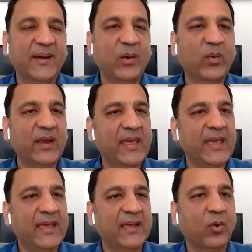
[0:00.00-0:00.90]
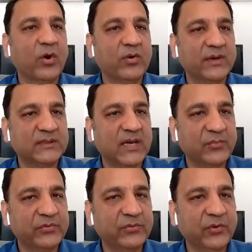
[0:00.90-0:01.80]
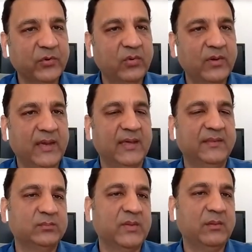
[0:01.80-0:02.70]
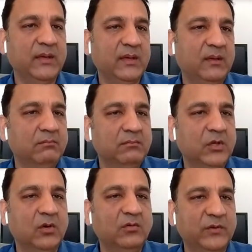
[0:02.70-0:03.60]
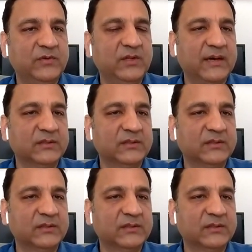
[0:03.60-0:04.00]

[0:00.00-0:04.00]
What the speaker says: a order it comes through, and this may be, $50,000,